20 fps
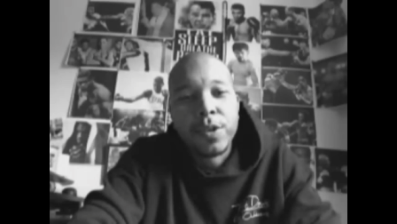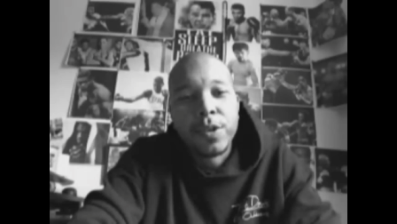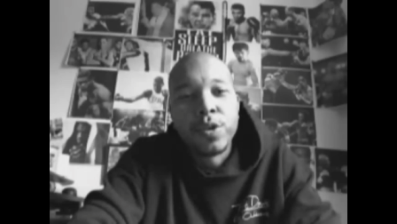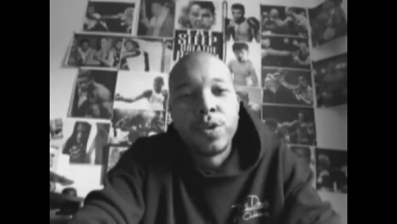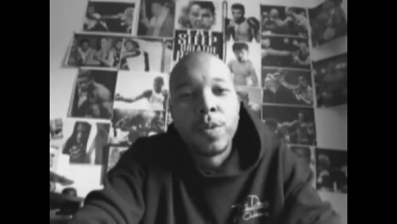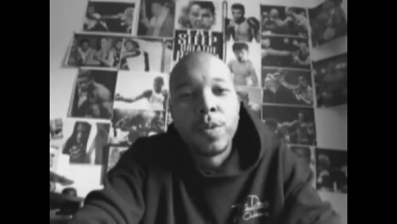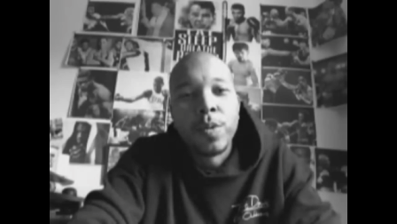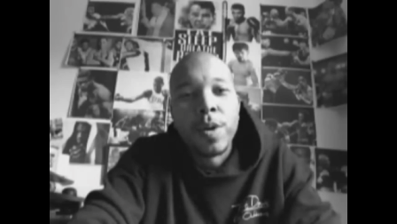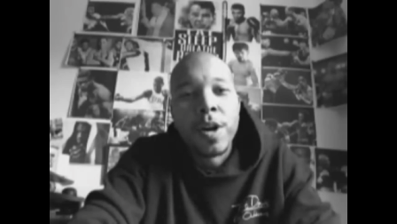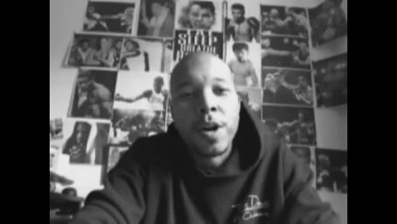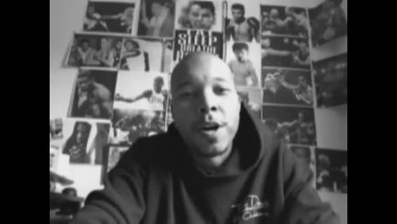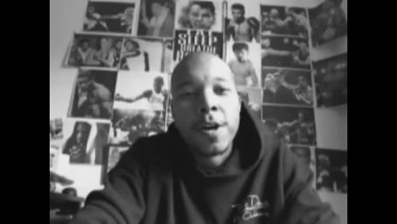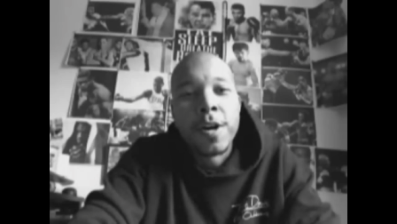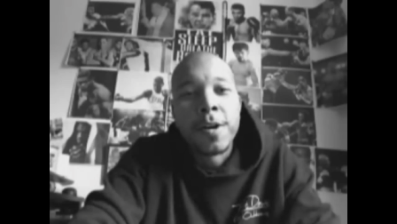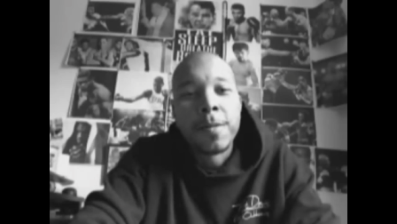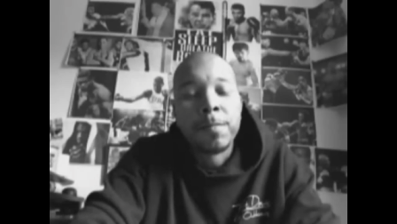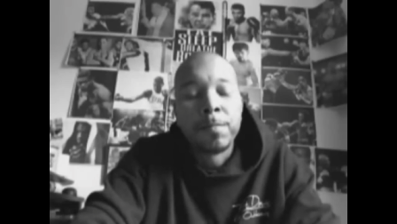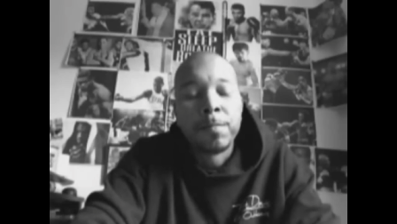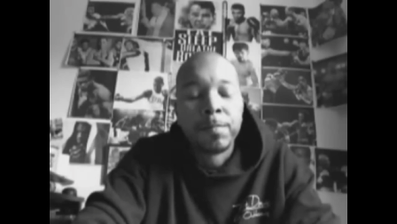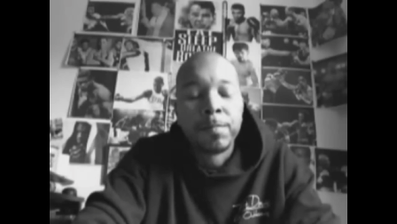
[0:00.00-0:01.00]
You know,
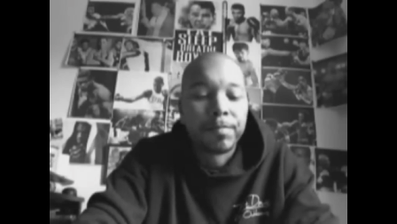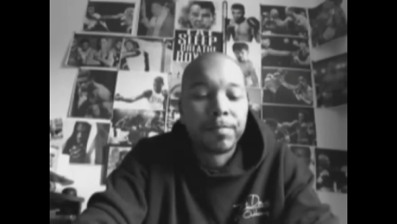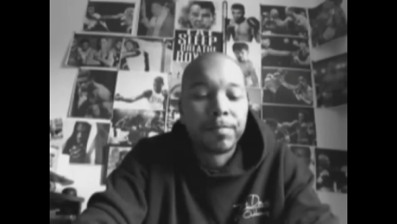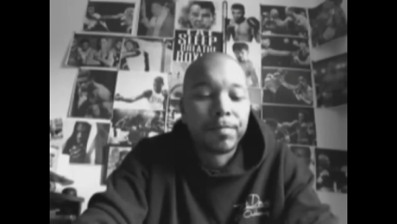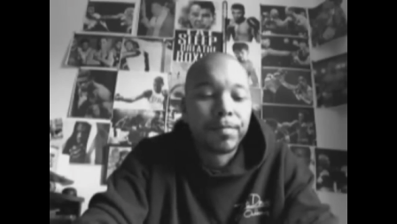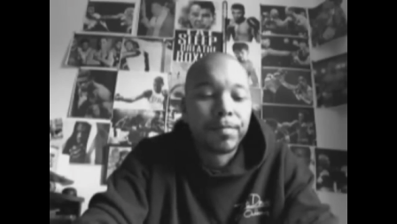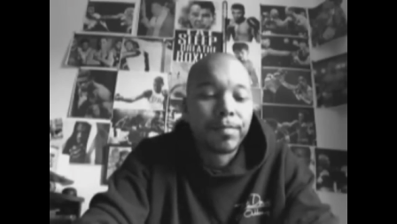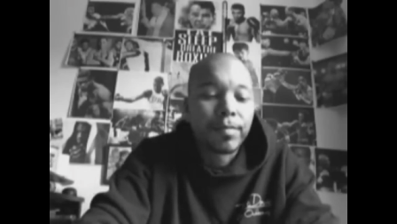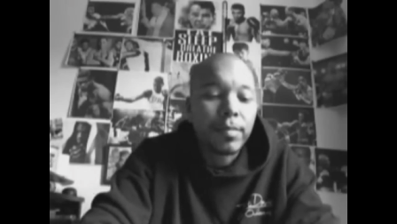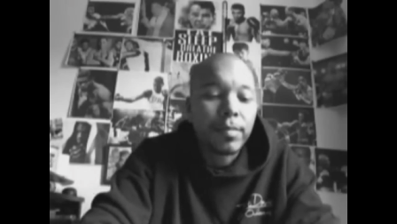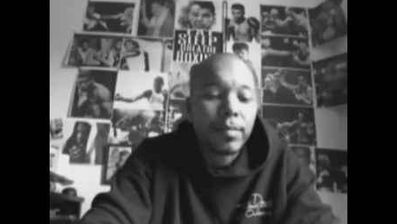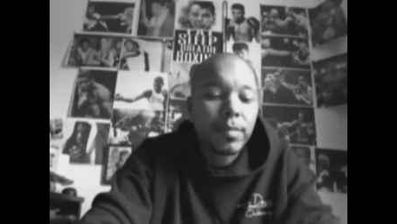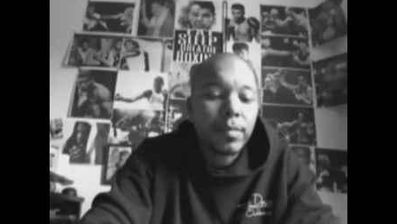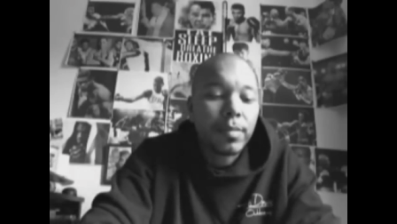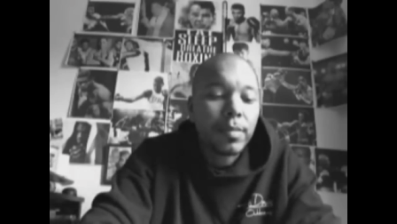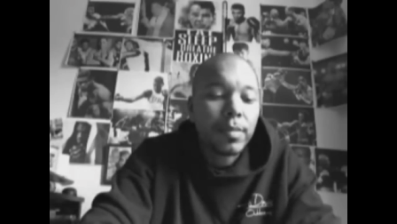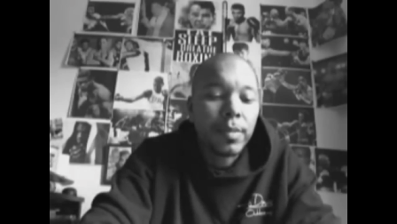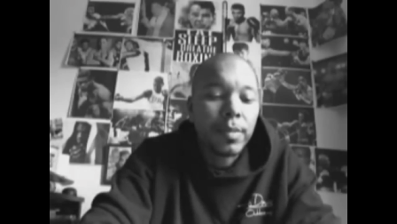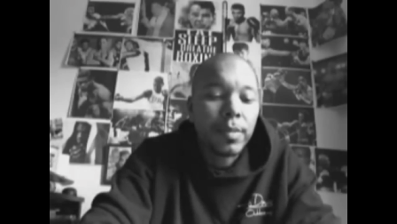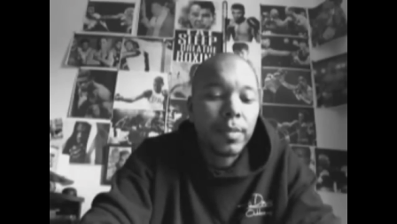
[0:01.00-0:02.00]
um,
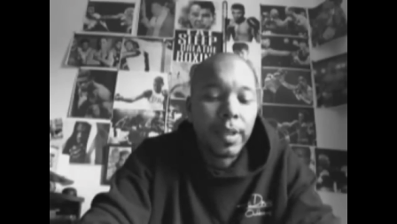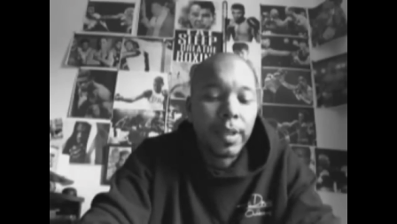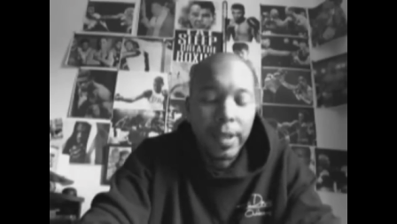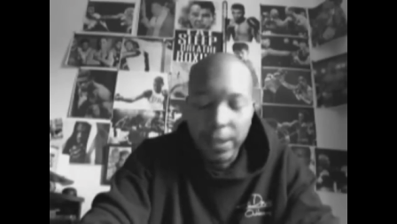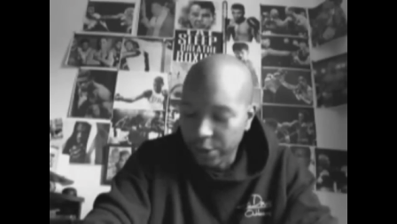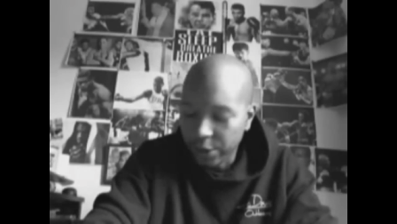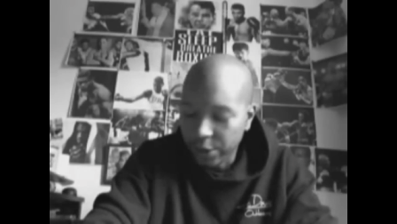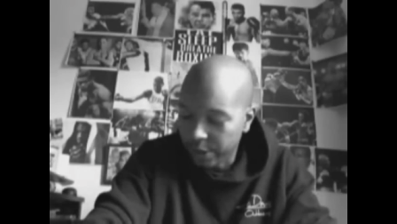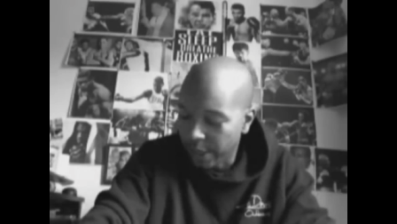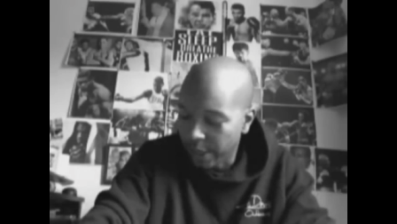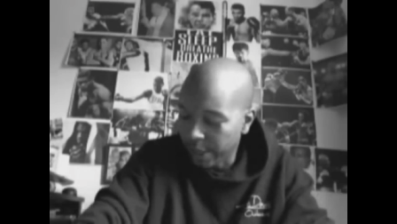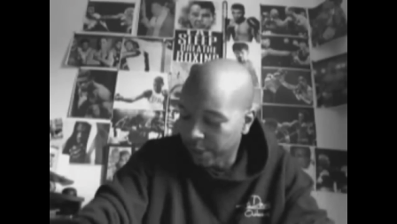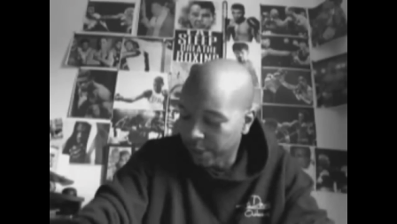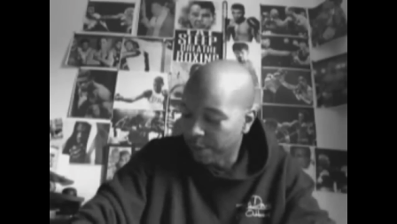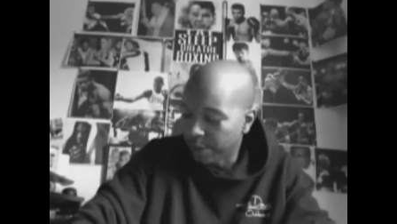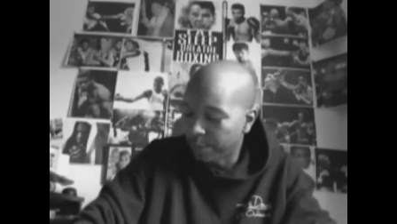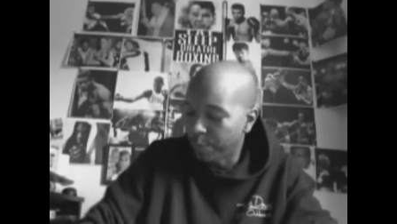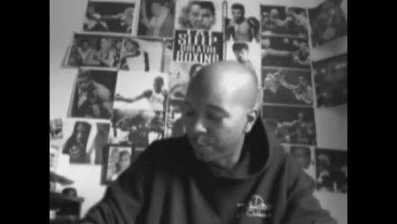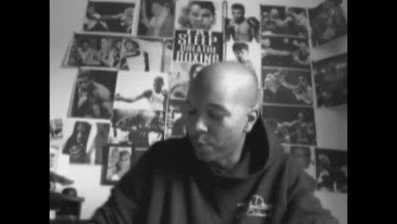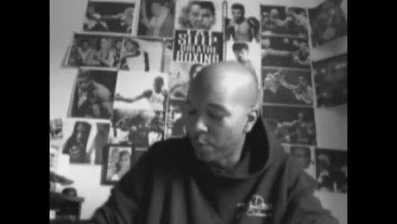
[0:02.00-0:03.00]
it just gets
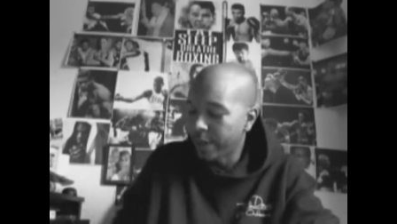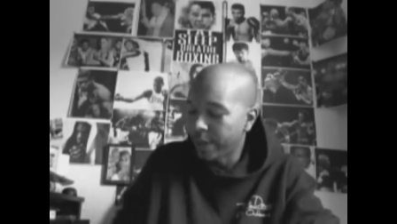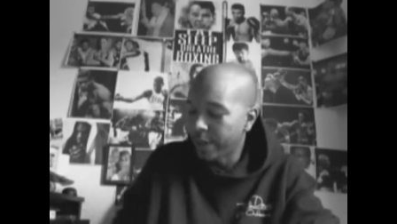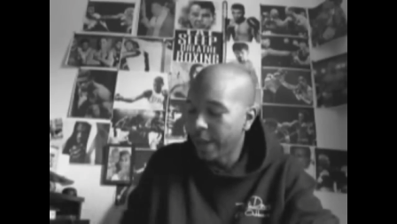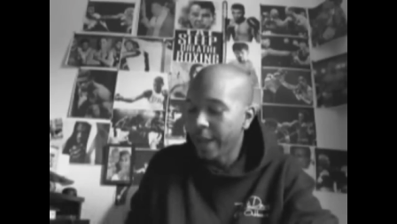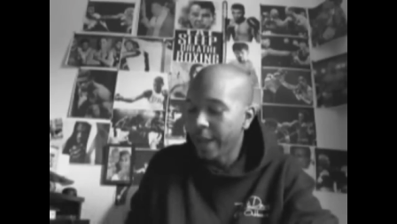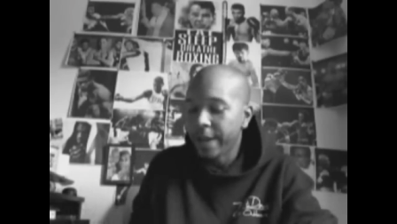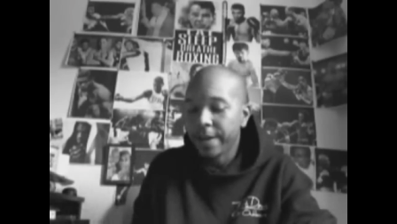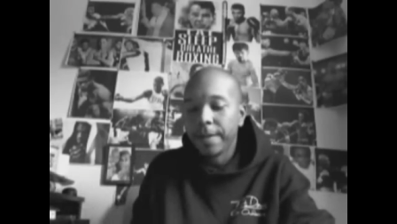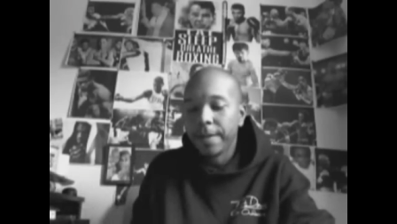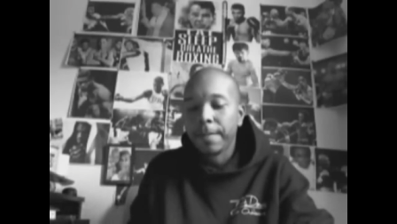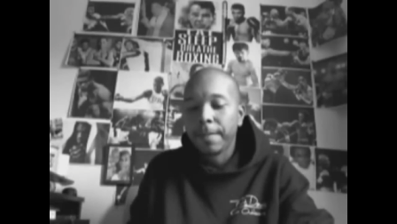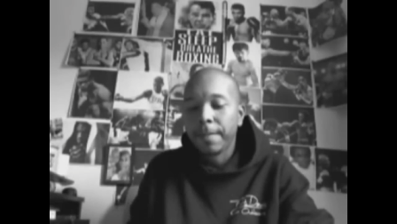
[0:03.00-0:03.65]
to the point that